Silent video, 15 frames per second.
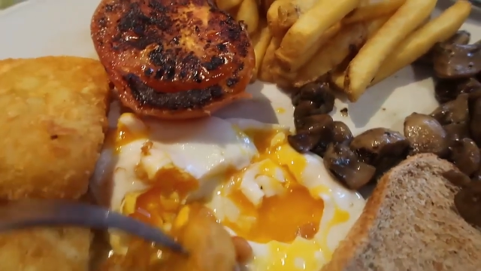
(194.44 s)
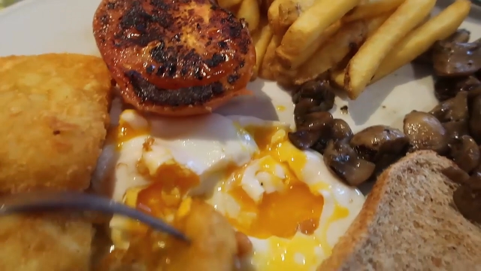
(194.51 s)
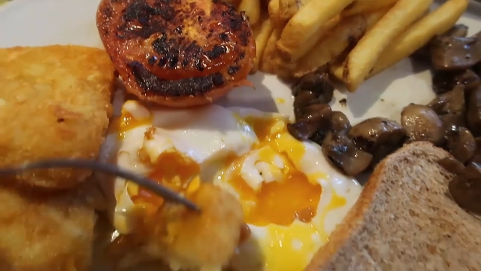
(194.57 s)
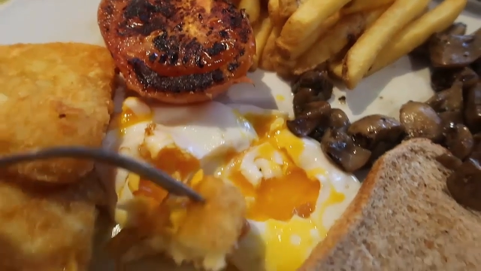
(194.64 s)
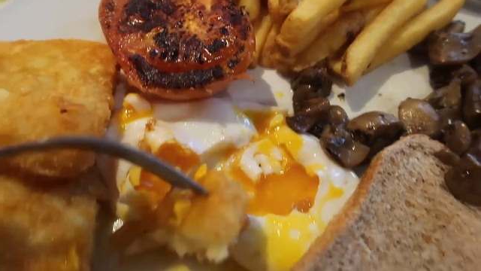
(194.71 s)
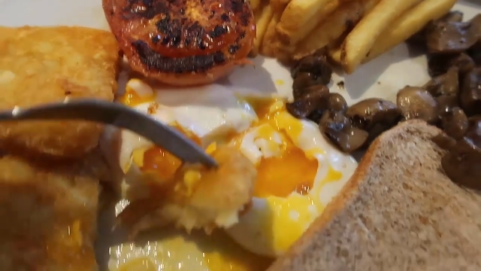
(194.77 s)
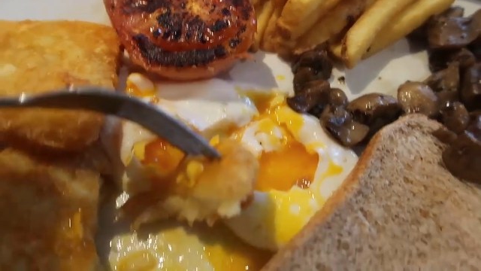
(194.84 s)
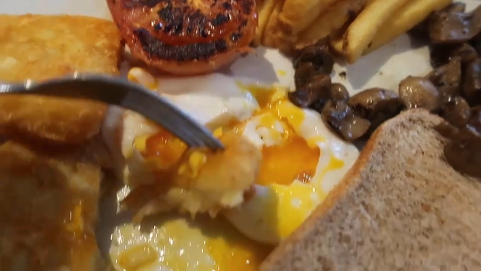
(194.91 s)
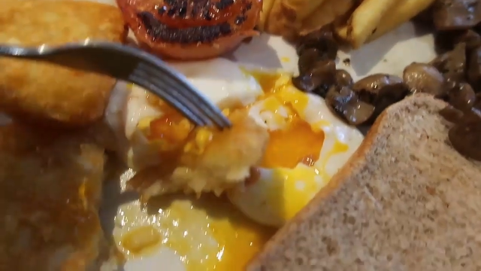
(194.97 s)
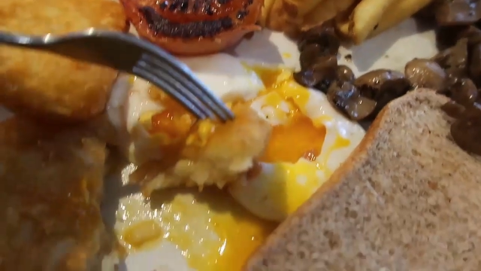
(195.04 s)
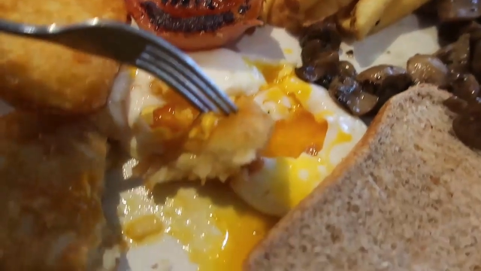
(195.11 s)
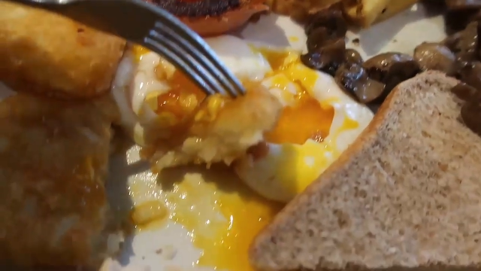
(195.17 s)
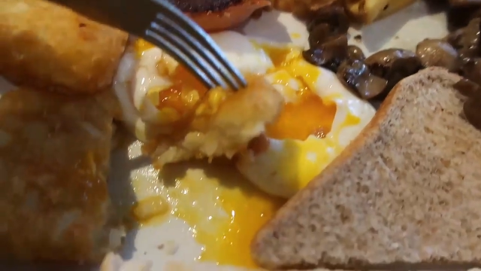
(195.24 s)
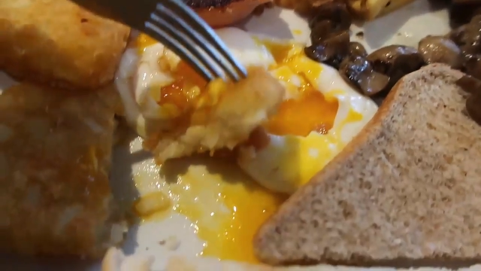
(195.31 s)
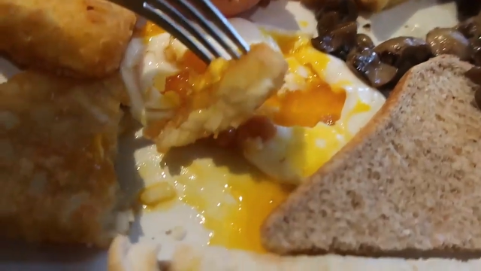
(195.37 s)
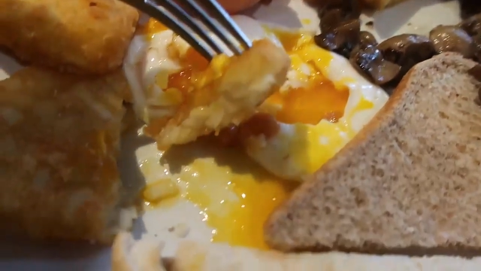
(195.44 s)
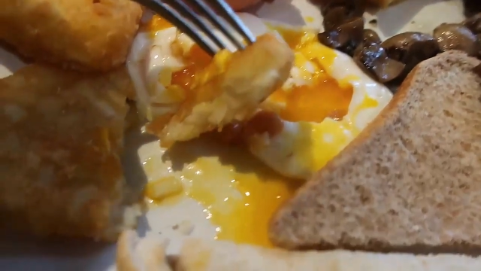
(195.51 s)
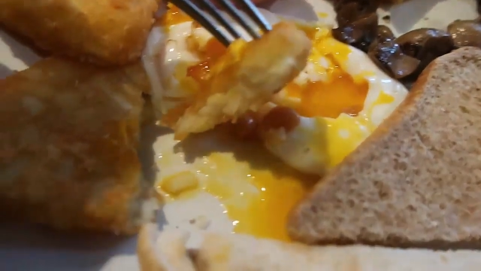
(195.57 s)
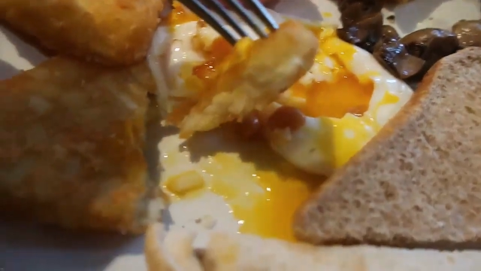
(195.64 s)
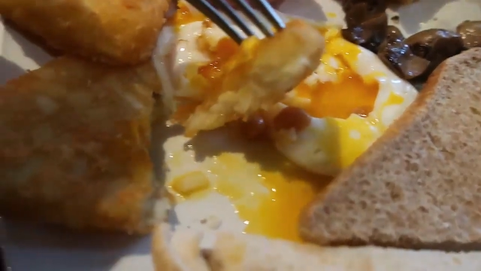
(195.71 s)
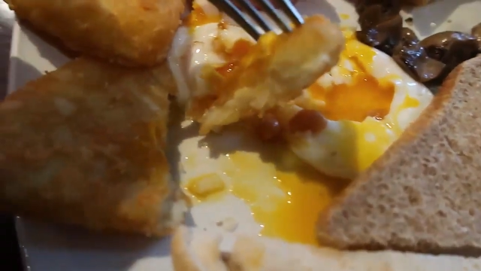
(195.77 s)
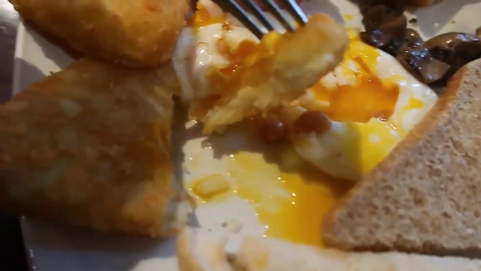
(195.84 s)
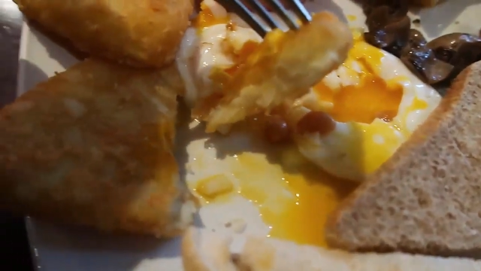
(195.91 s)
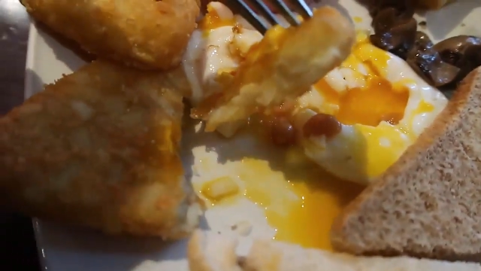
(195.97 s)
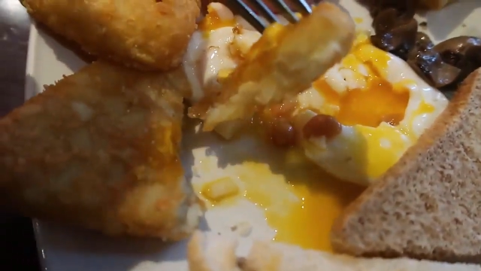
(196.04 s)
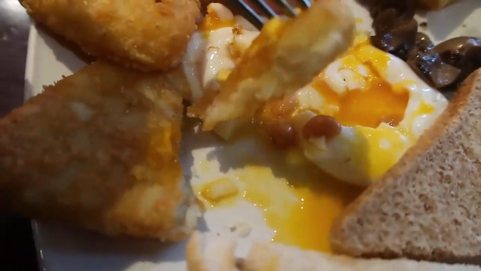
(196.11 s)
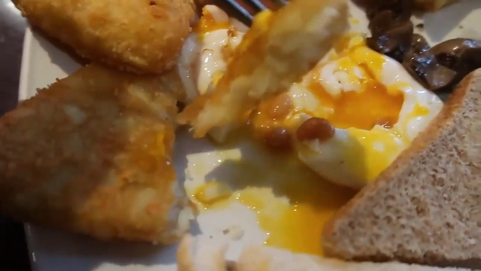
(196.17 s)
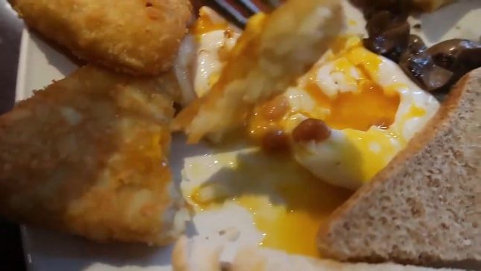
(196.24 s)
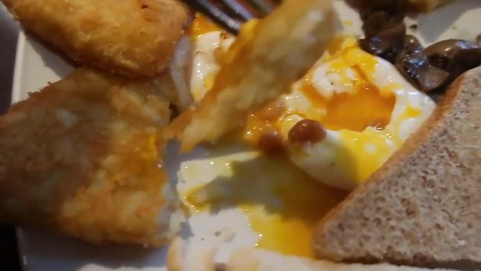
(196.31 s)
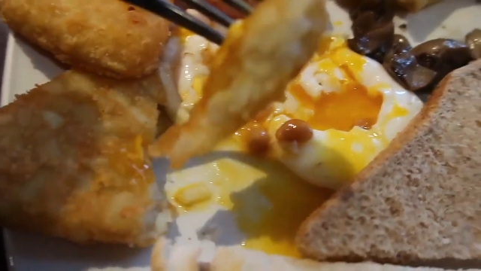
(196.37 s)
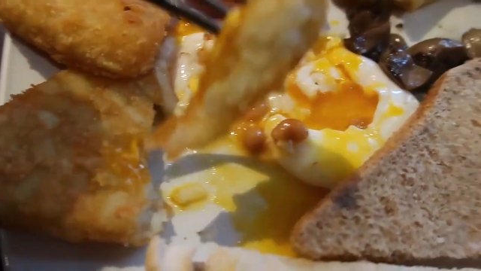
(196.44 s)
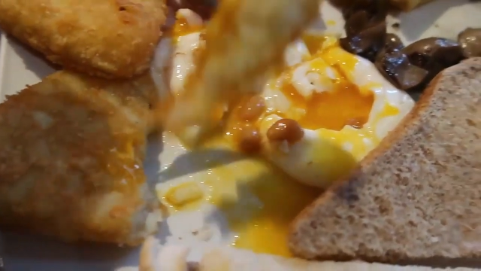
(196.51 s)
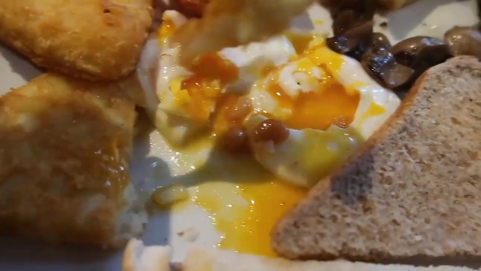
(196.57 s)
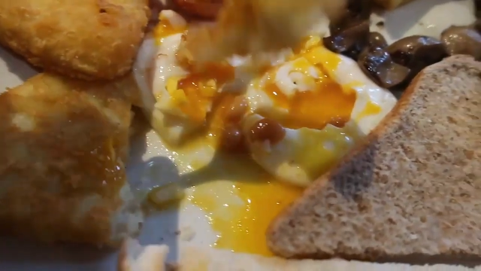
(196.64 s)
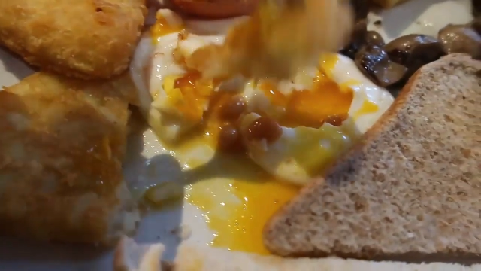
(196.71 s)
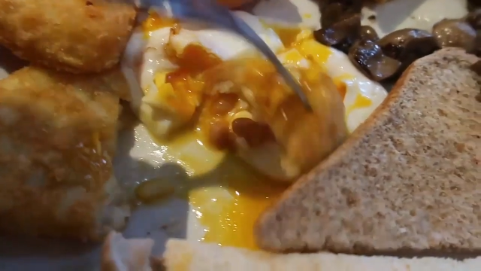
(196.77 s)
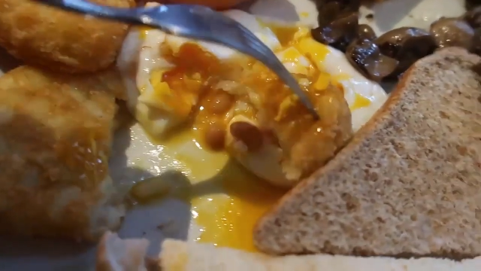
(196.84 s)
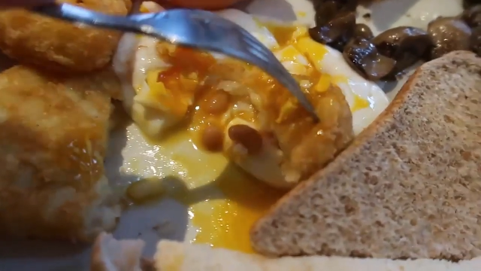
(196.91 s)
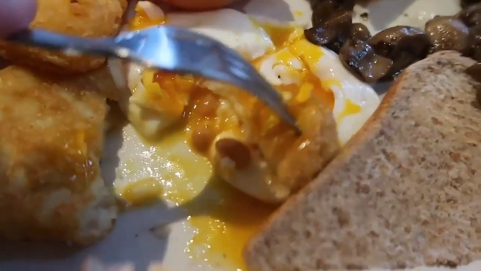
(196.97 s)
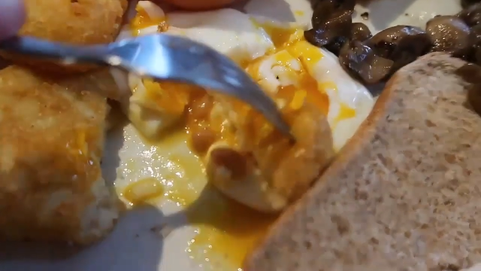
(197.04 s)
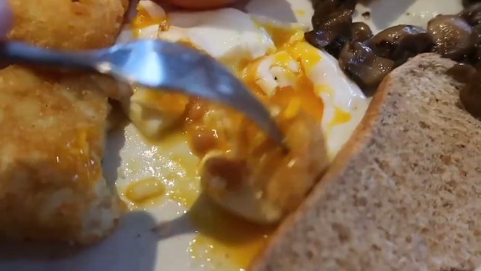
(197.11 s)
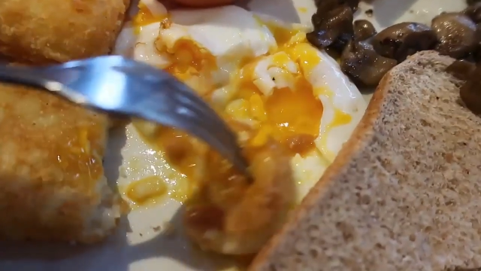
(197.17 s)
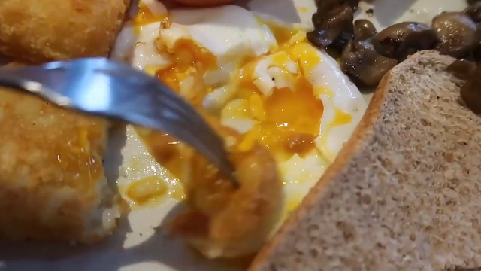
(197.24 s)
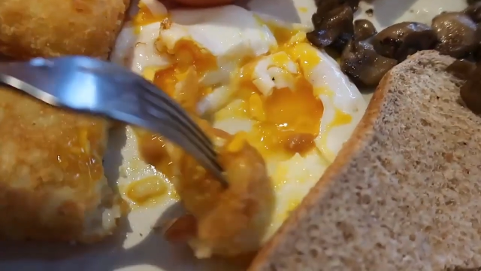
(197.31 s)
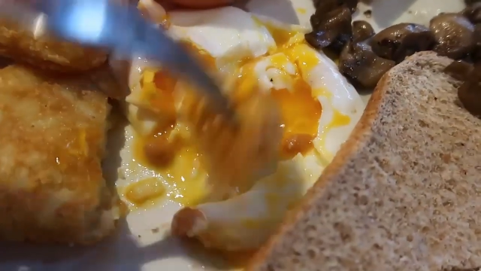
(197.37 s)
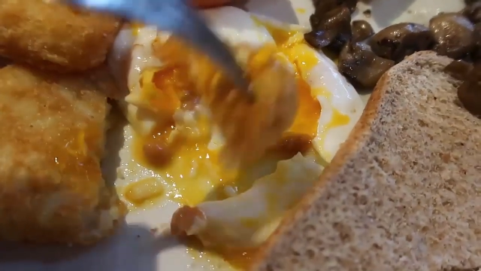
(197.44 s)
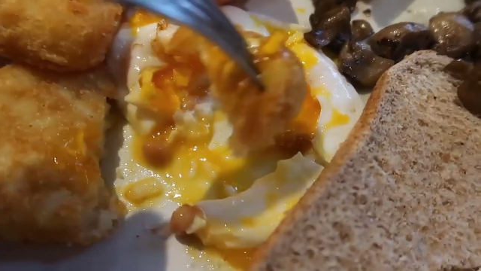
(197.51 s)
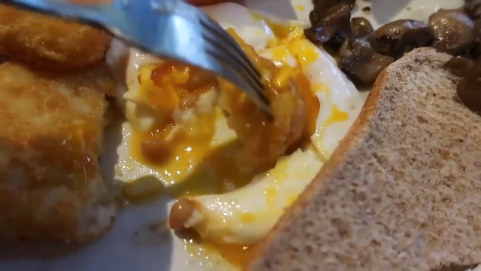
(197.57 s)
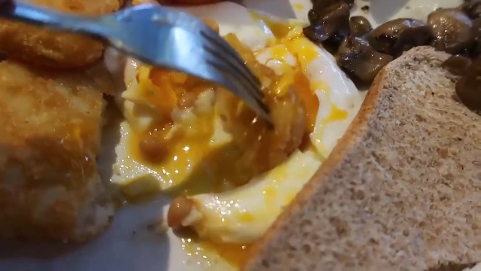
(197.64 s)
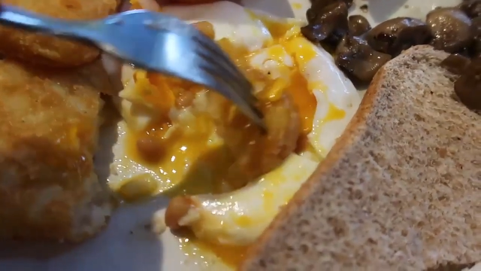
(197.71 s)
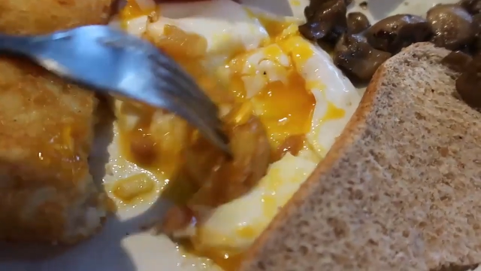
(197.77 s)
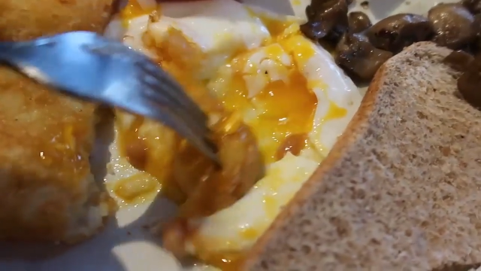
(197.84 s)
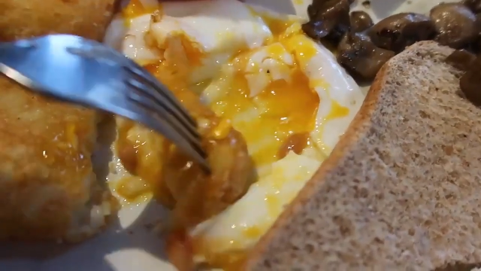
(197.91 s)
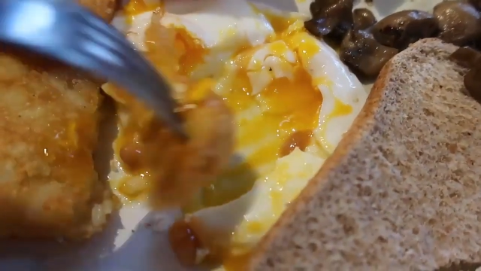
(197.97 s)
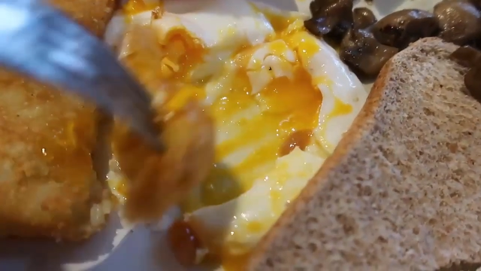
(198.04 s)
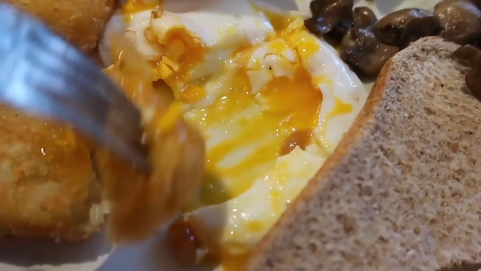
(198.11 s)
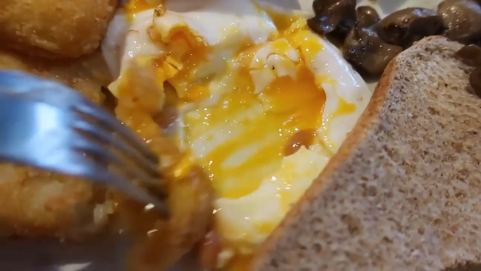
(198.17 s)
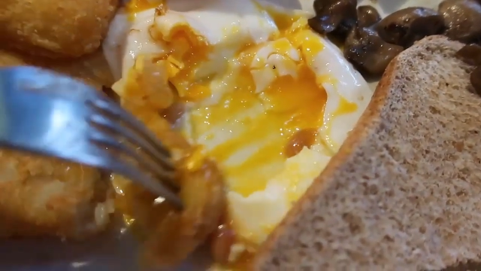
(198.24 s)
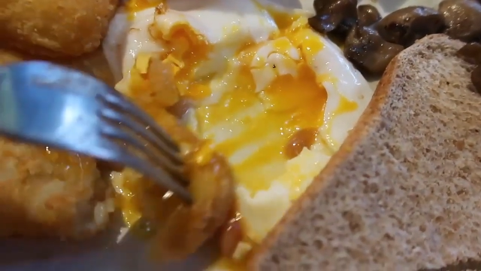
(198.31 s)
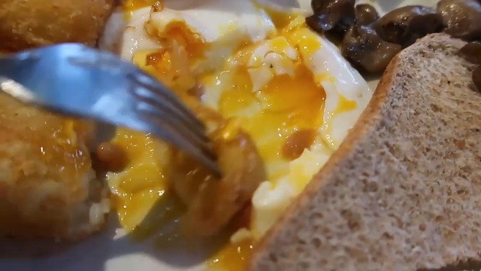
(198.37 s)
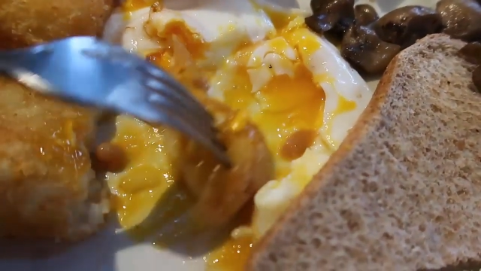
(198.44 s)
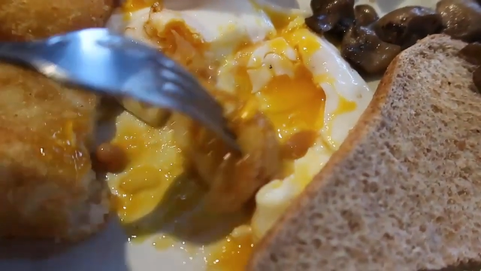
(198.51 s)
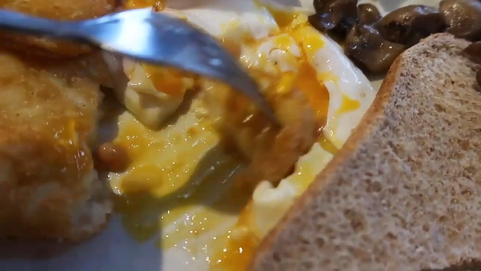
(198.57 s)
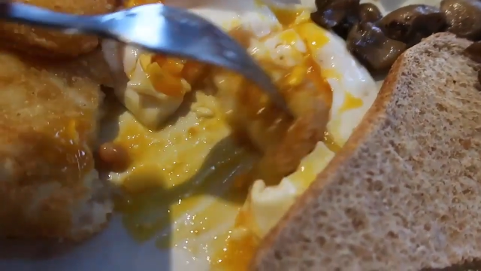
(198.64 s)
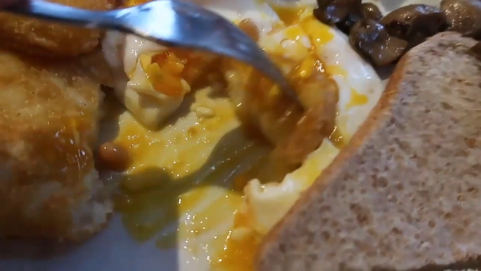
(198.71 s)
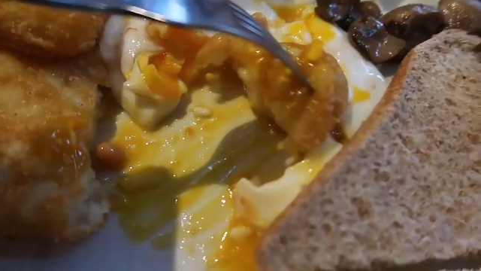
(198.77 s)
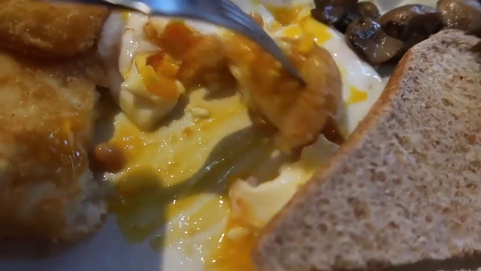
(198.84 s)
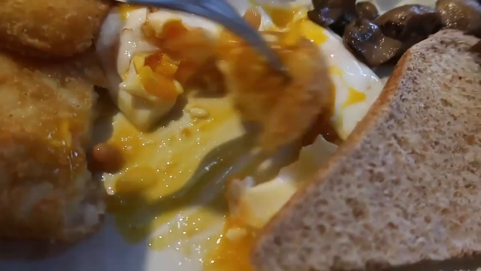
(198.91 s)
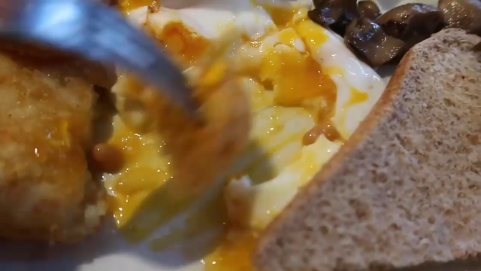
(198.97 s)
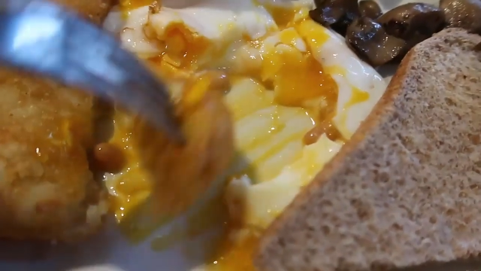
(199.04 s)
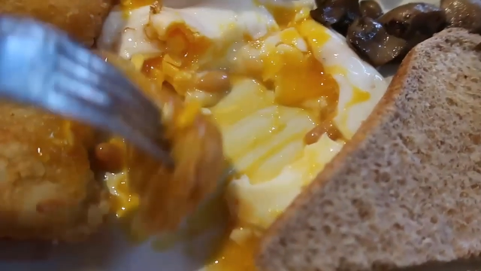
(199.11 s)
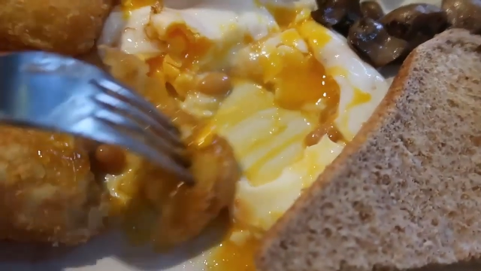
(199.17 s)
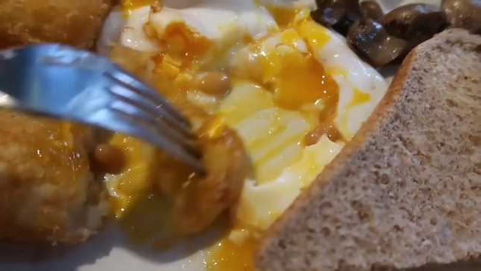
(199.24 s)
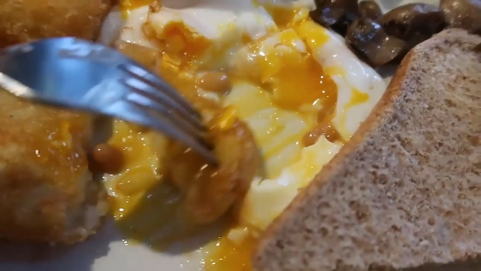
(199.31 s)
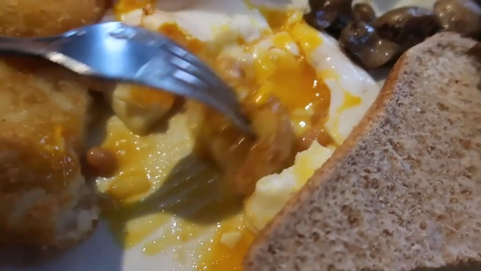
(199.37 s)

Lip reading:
Nobody's mouth can be seen.